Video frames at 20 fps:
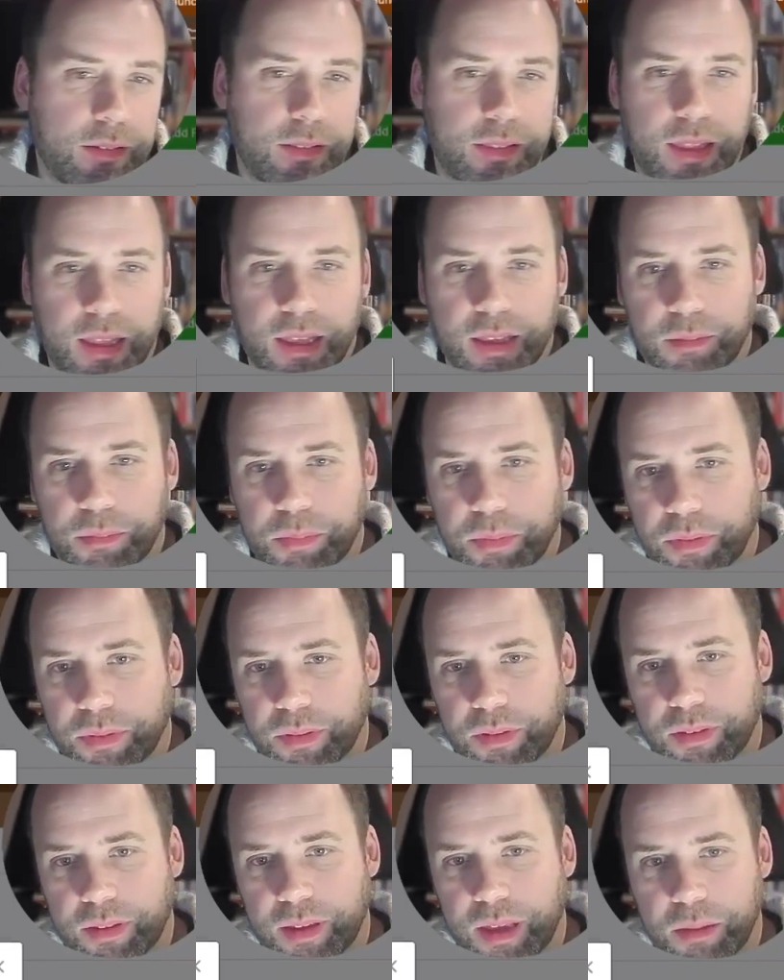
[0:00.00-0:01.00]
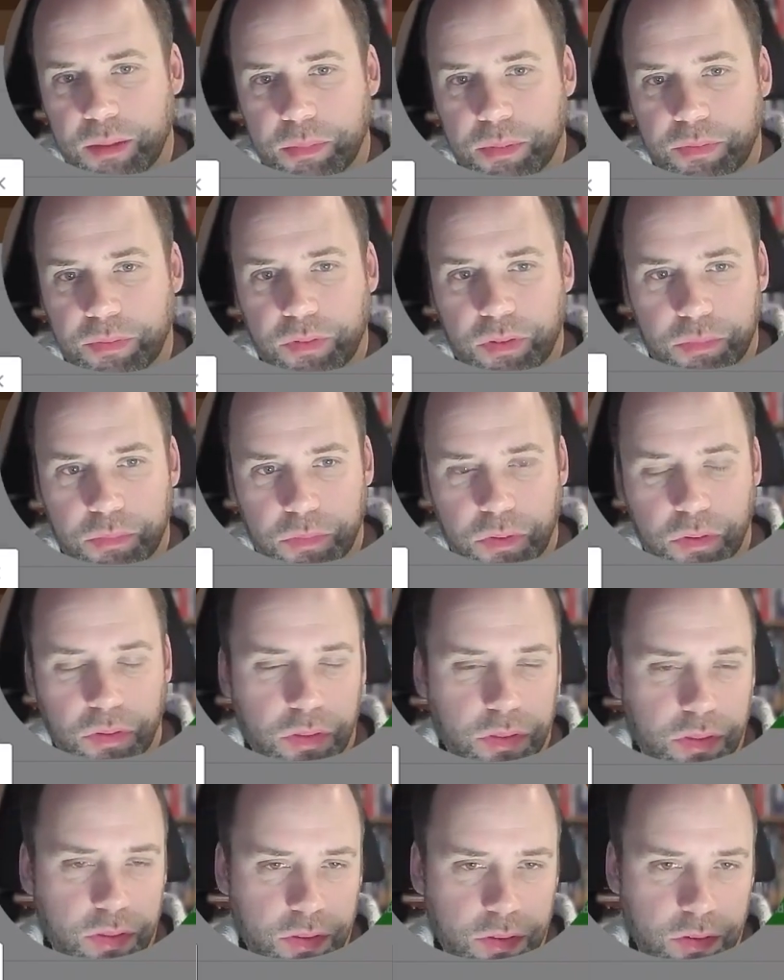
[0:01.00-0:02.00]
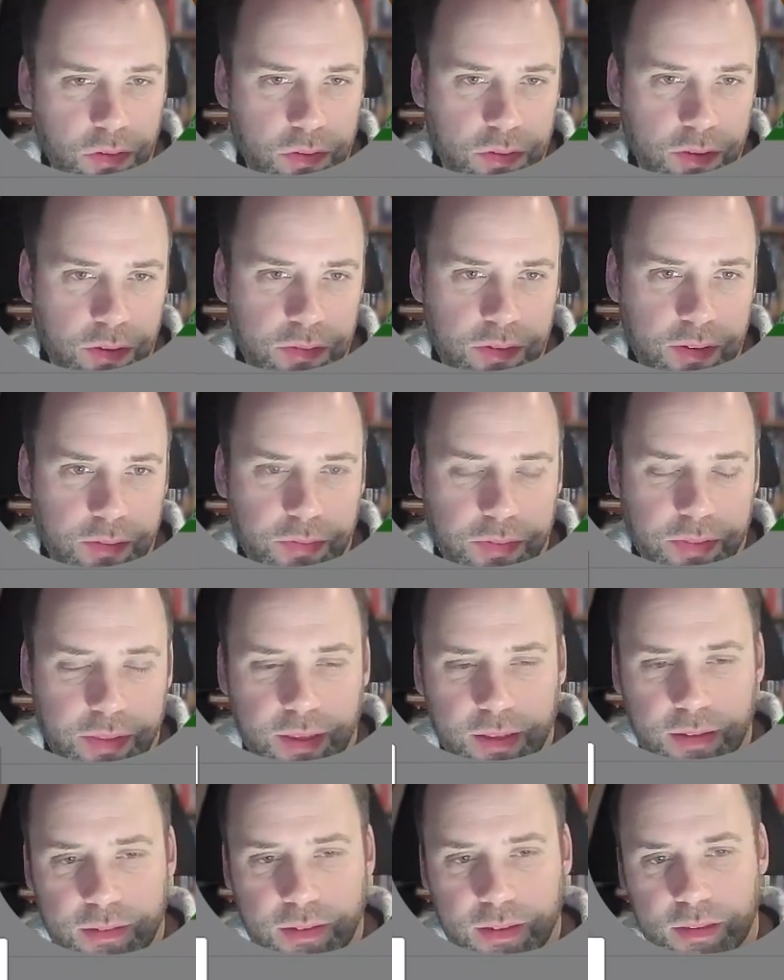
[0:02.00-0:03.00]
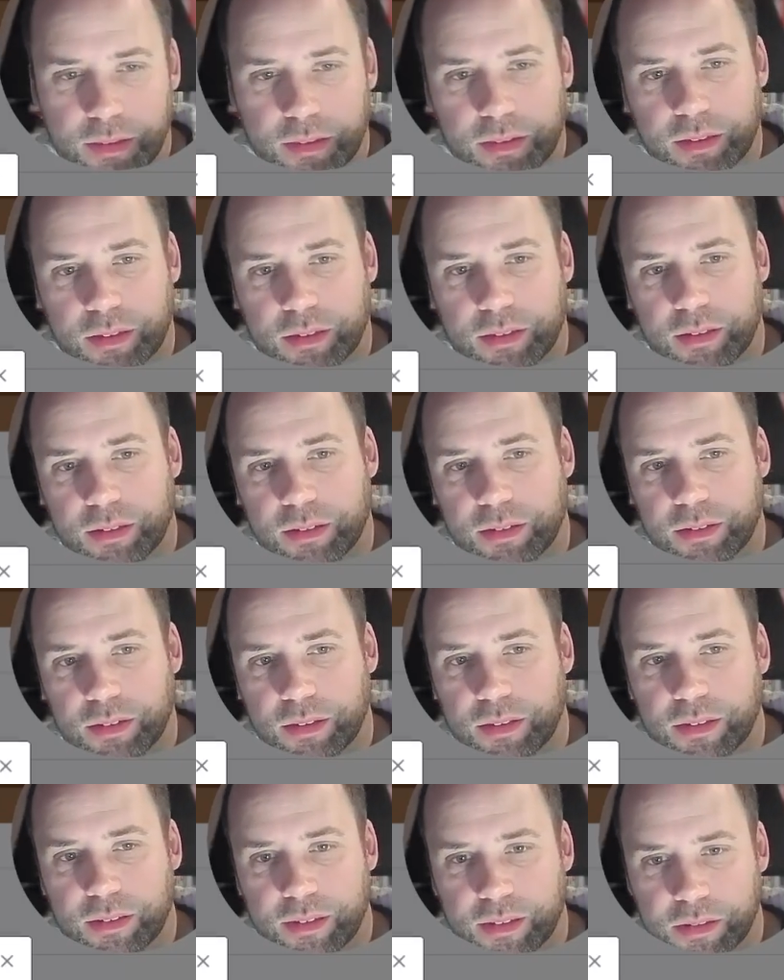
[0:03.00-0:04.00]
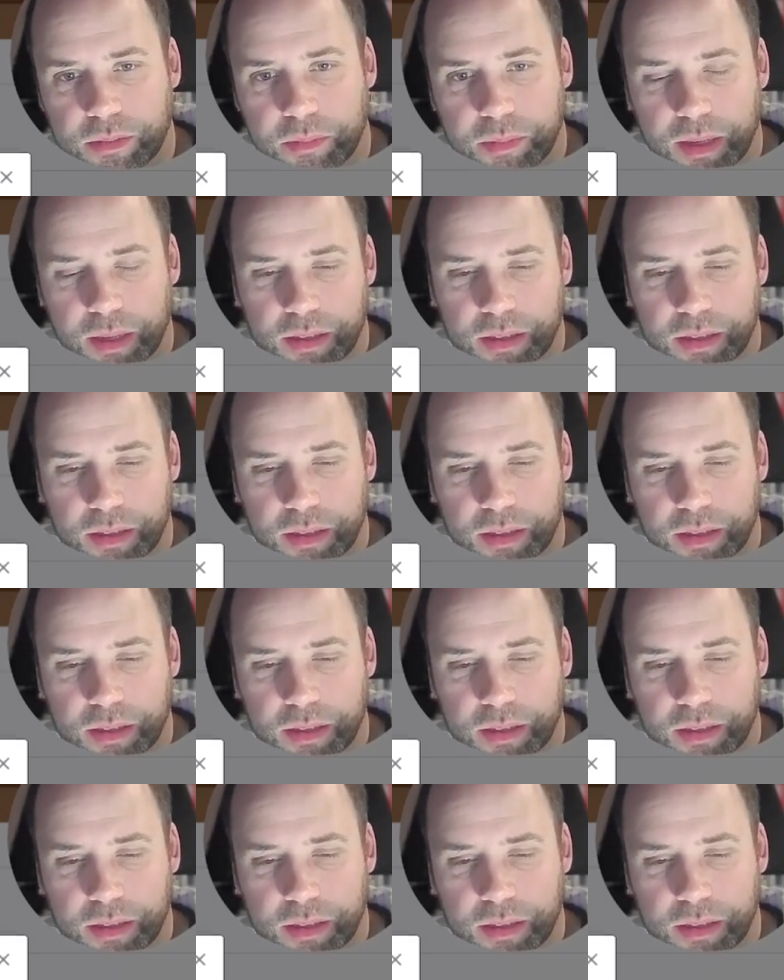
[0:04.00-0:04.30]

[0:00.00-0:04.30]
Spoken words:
day before month, all those different things, and the system